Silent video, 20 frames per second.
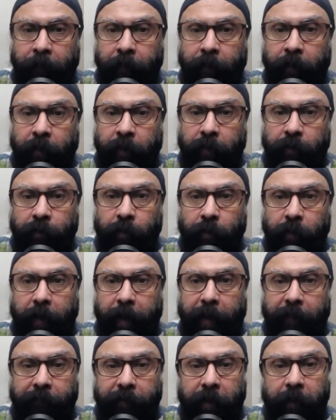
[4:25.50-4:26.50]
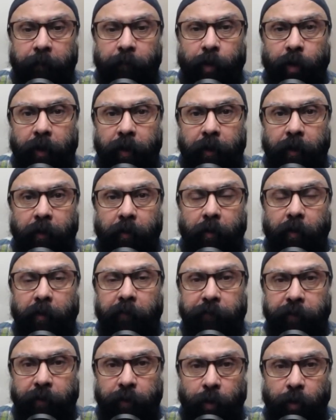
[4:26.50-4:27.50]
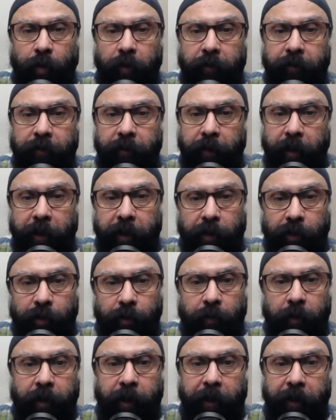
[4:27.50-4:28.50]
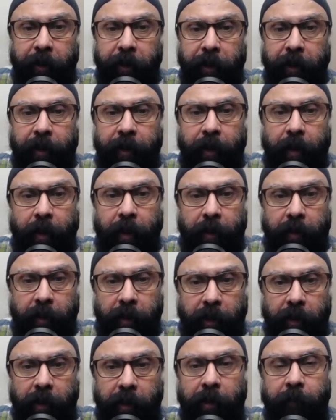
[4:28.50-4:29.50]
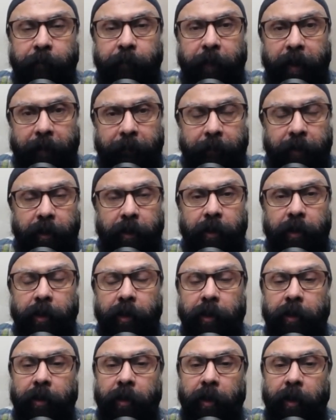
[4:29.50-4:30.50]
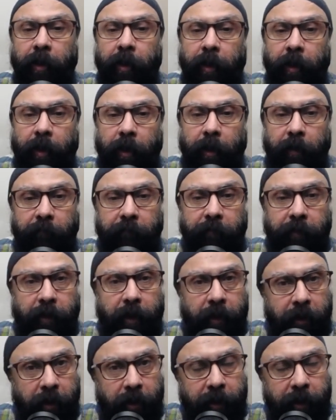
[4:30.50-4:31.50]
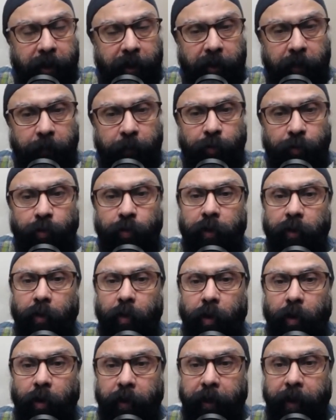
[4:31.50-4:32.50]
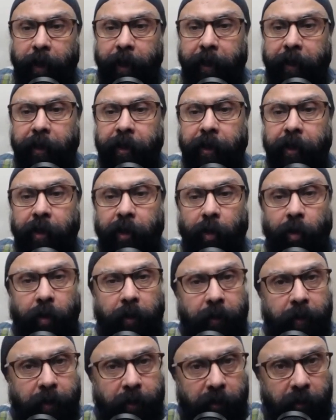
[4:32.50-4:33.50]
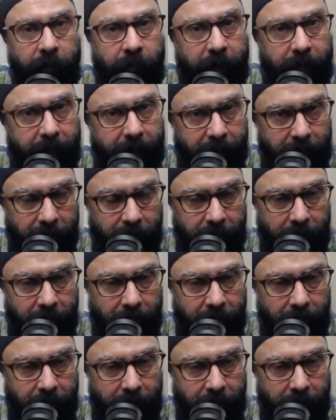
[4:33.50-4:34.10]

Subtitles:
So every model of yours, it should contain a key, primary key with the key attribute or ID or customer ID.